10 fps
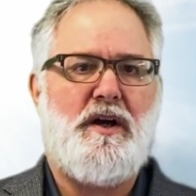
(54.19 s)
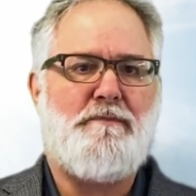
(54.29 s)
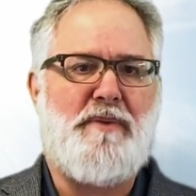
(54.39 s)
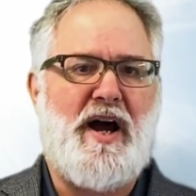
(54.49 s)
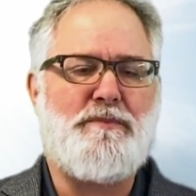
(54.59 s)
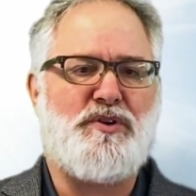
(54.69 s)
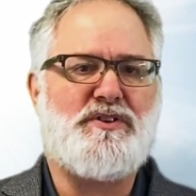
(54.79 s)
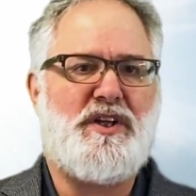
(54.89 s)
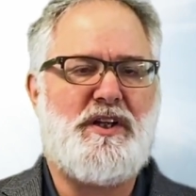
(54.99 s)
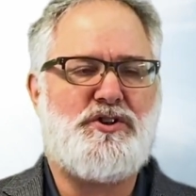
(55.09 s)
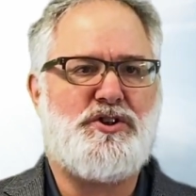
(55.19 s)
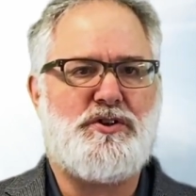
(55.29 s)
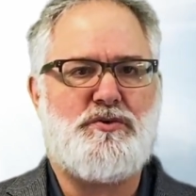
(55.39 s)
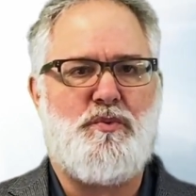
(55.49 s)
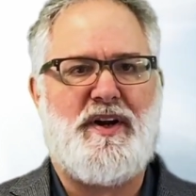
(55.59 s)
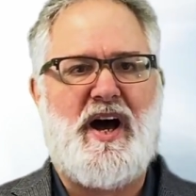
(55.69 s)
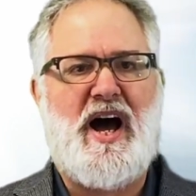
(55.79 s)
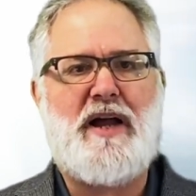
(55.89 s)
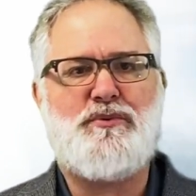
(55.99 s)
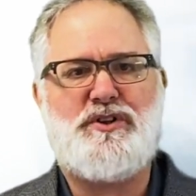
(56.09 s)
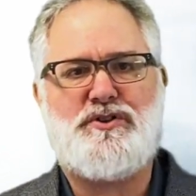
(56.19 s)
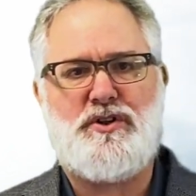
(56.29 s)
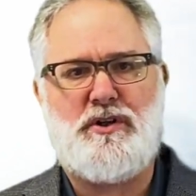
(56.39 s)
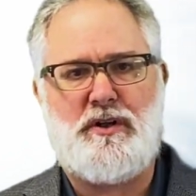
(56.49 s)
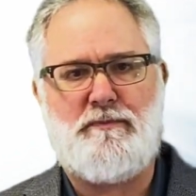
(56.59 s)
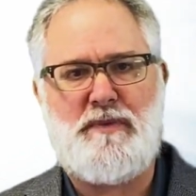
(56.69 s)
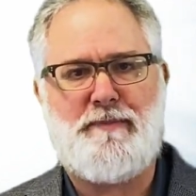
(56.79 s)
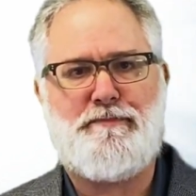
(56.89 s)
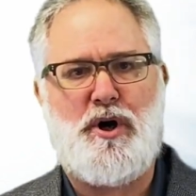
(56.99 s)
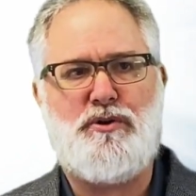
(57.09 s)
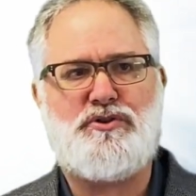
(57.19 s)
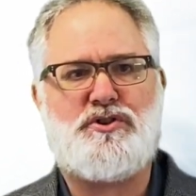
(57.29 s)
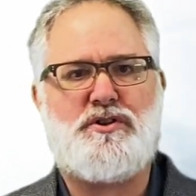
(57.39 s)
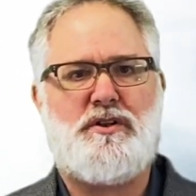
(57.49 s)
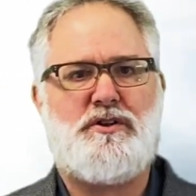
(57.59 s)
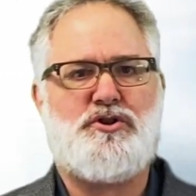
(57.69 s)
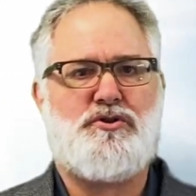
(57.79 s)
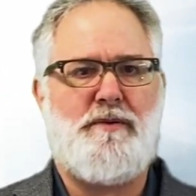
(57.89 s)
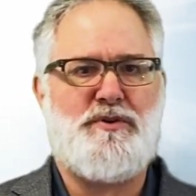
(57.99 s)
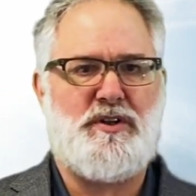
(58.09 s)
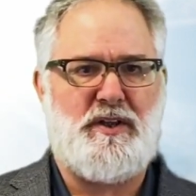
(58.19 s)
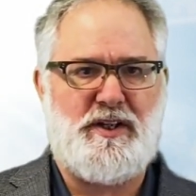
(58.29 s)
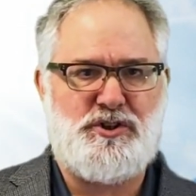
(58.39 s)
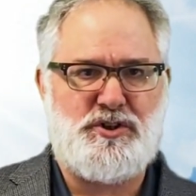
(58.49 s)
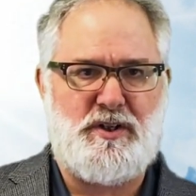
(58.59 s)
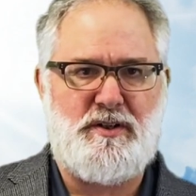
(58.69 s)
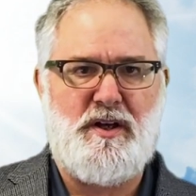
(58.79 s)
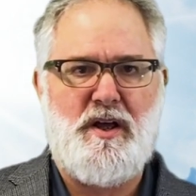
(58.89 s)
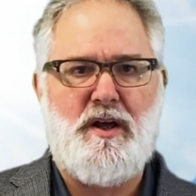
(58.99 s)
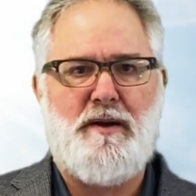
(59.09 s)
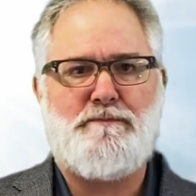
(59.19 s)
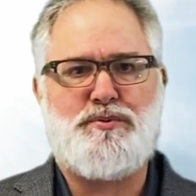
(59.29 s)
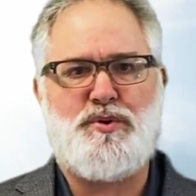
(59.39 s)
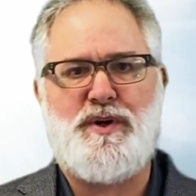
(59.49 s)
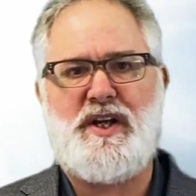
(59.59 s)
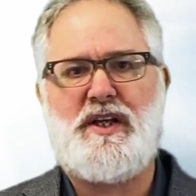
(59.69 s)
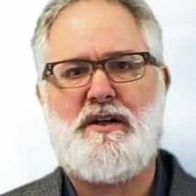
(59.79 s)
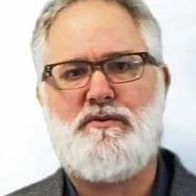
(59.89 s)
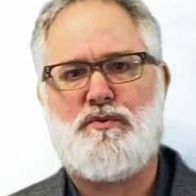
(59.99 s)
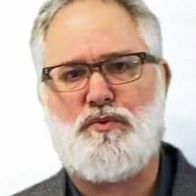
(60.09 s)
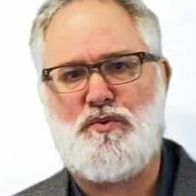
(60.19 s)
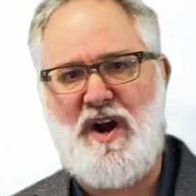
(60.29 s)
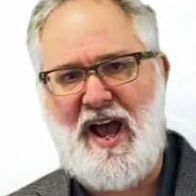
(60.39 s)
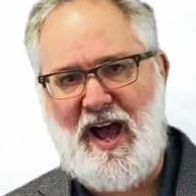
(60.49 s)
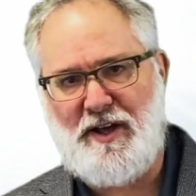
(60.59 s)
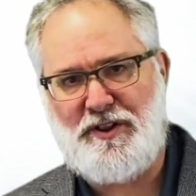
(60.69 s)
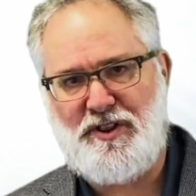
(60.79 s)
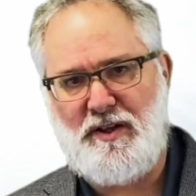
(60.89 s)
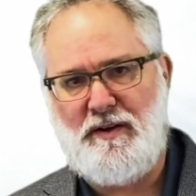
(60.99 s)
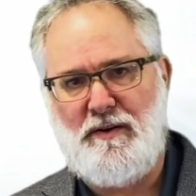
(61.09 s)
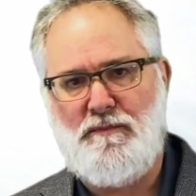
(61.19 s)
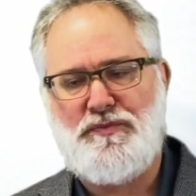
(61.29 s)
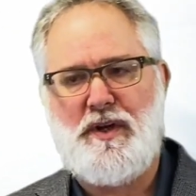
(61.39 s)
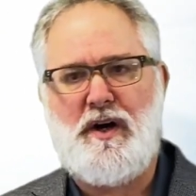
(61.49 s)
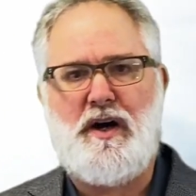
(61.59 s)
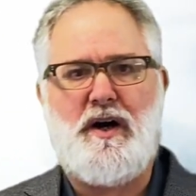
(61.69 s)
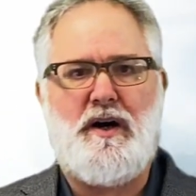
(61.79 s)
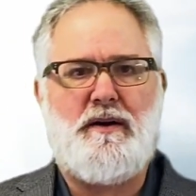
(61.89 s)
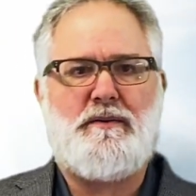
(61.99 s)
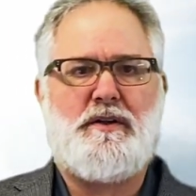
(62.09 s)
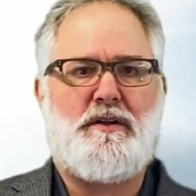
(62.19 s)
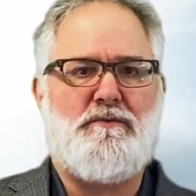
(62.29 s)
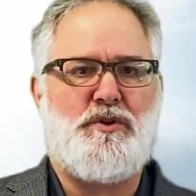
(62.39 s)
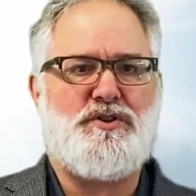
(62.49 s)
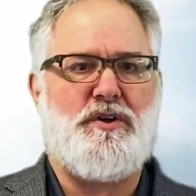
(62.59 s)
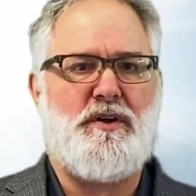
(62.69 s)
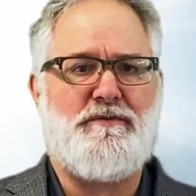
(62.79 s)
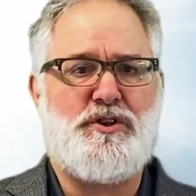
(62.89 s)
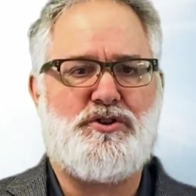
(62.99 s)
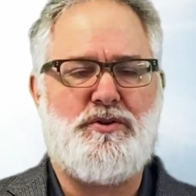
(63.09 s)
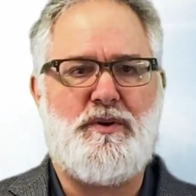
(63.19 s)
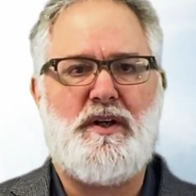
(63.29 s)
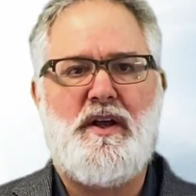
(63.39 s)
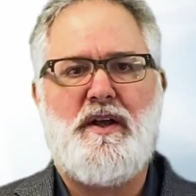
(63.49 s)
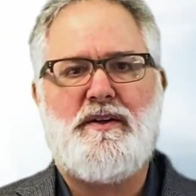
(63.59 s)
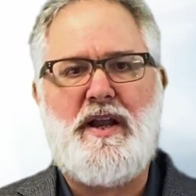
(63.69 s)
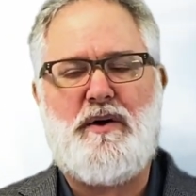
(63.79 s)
Bible teaches what I would term post-tribulation, pre-wrath return of Yeshua. Now,